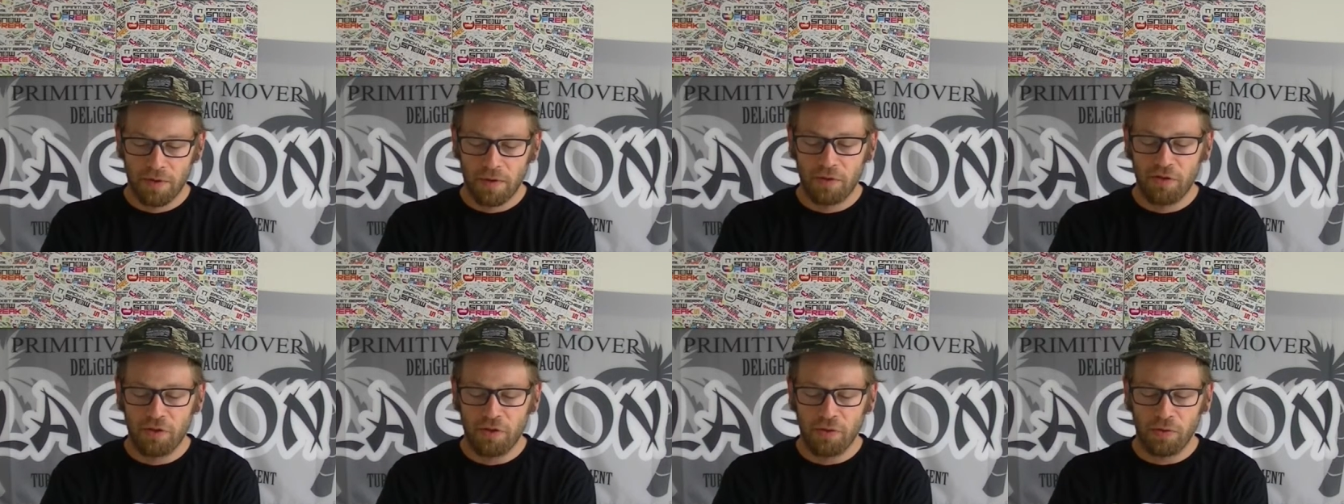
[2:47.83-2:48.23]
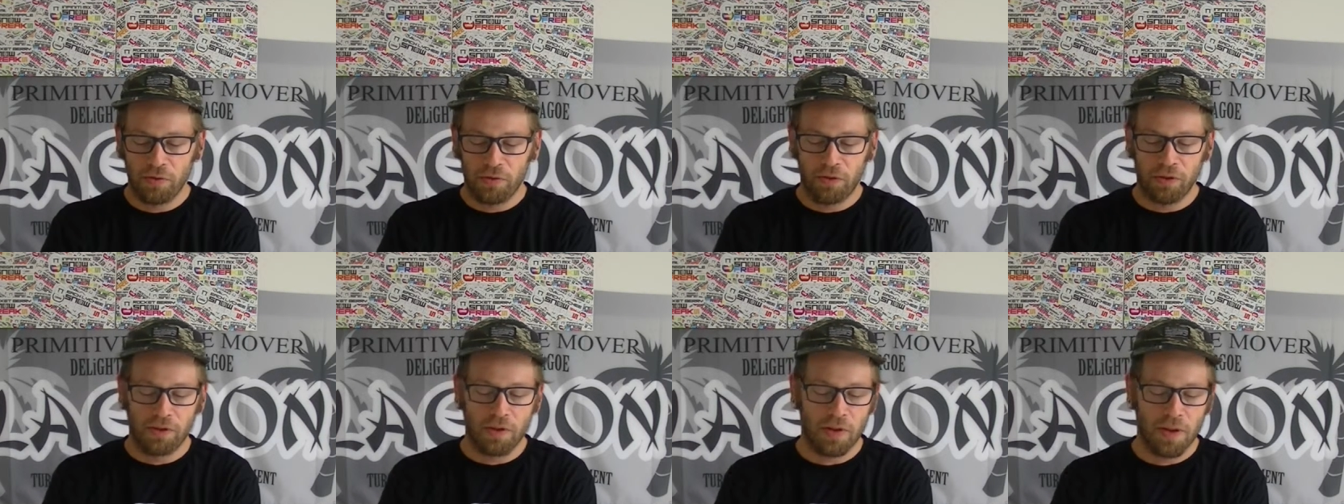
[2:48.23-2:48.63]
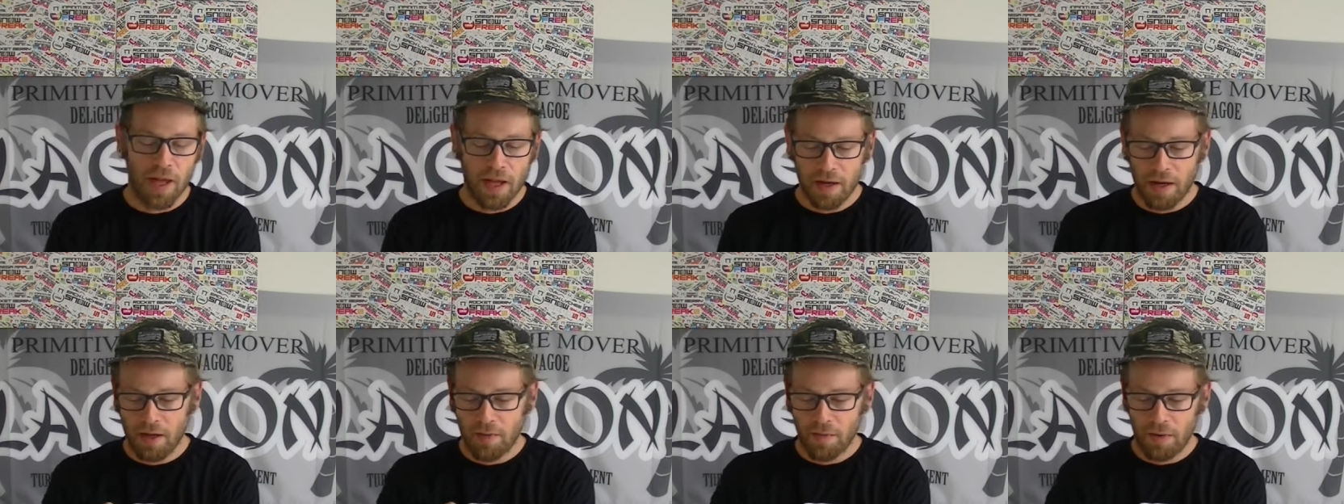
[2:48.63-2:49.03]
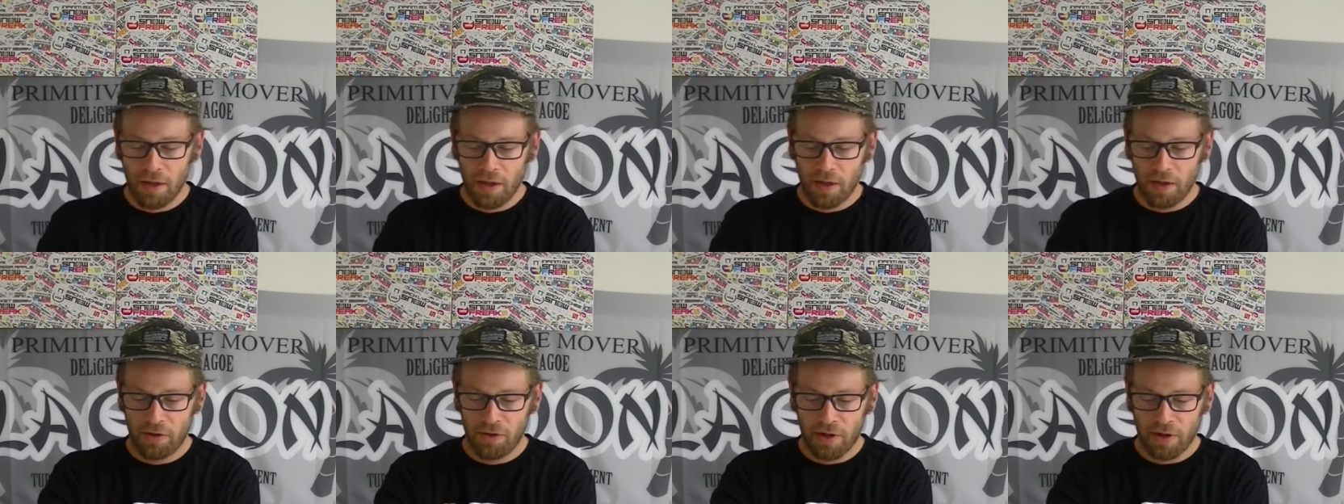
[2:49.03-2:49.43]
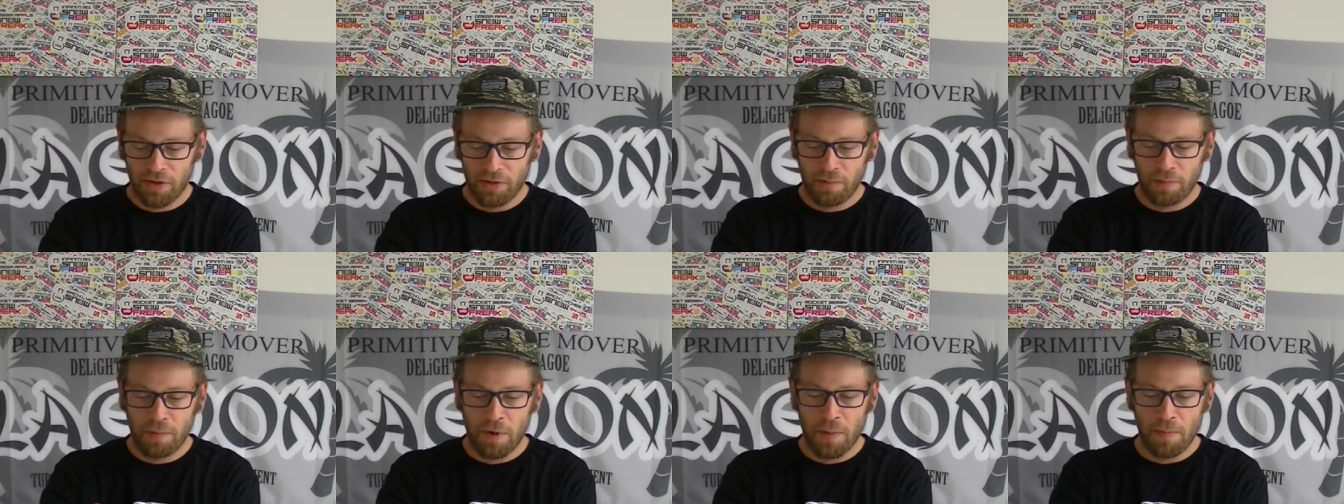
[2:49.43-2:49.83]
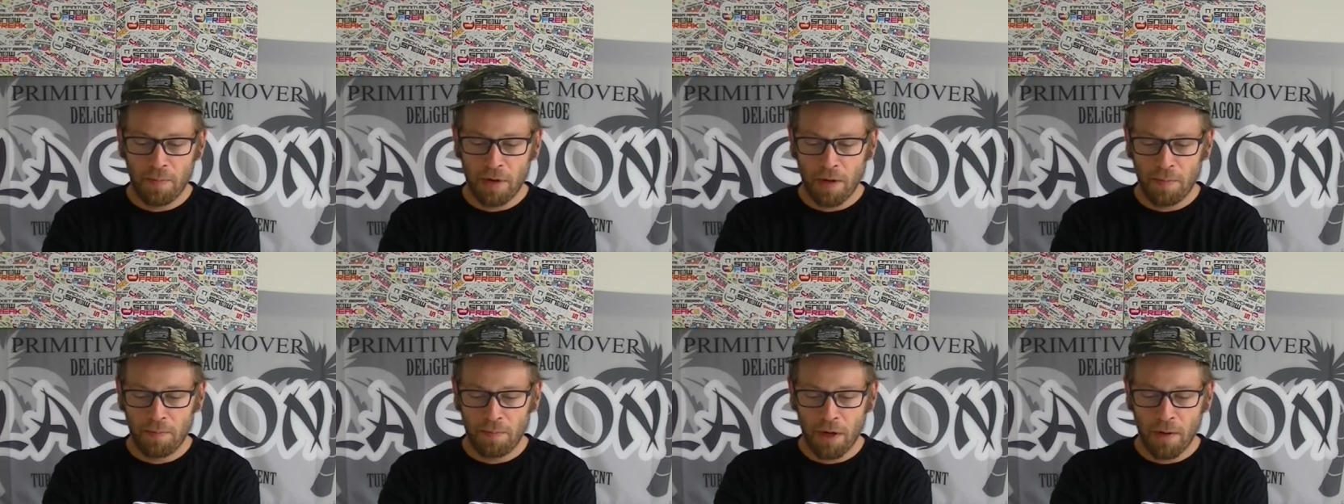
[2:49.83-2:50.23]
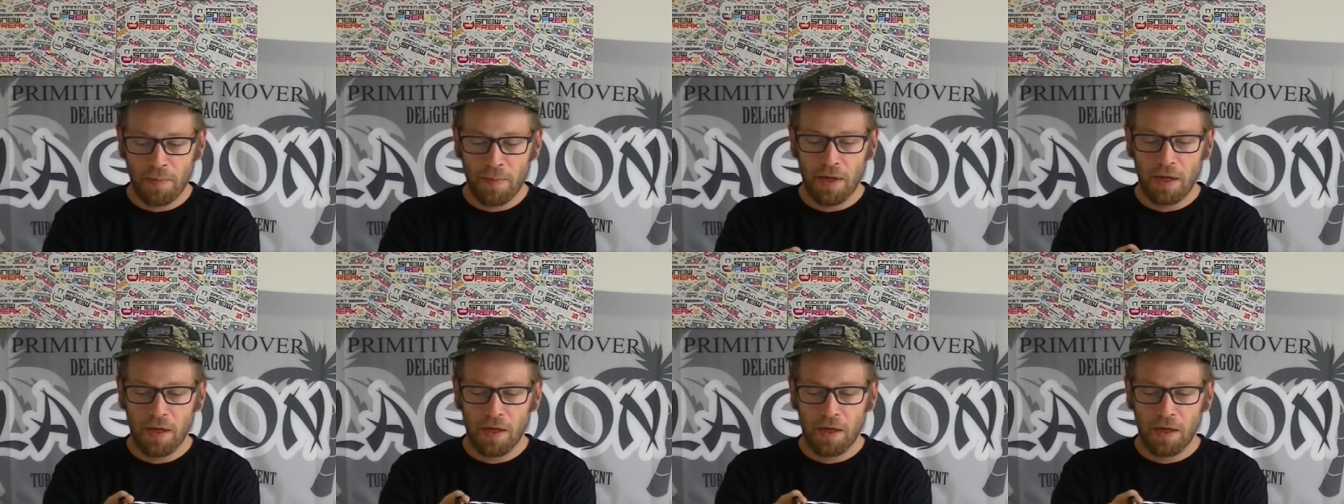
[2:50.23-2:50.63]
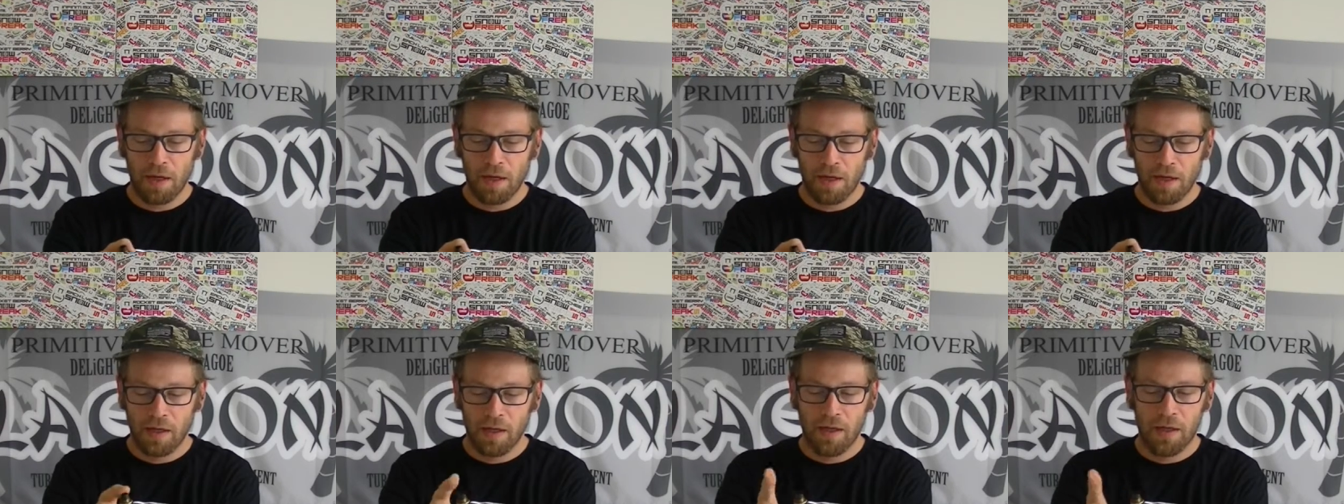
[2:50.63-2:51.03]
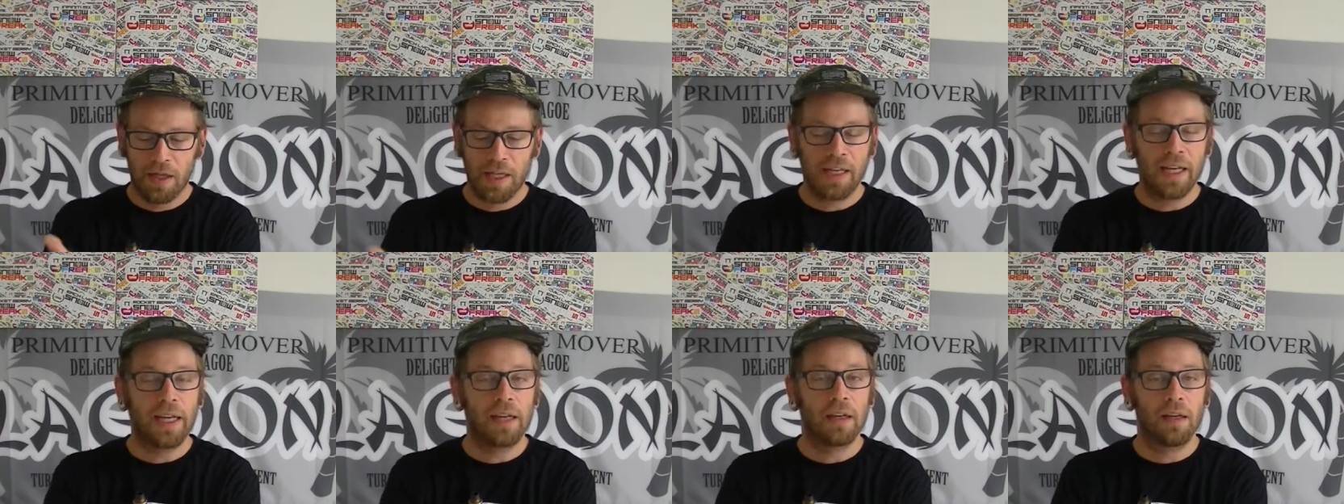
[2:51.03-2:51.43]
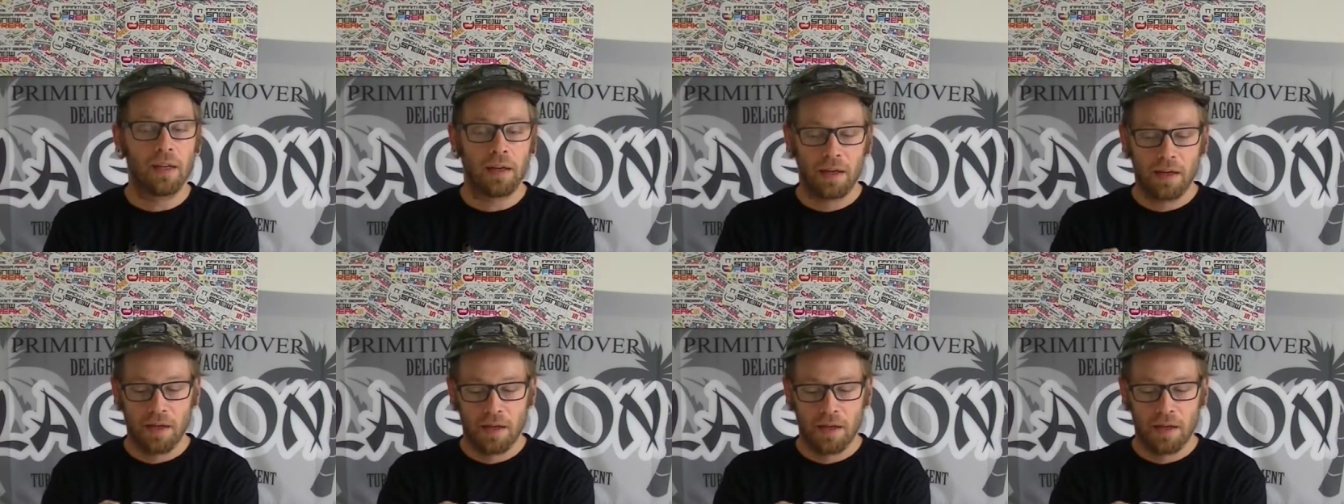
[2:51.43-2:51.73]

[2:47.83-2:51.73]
juice, so then it will just click in.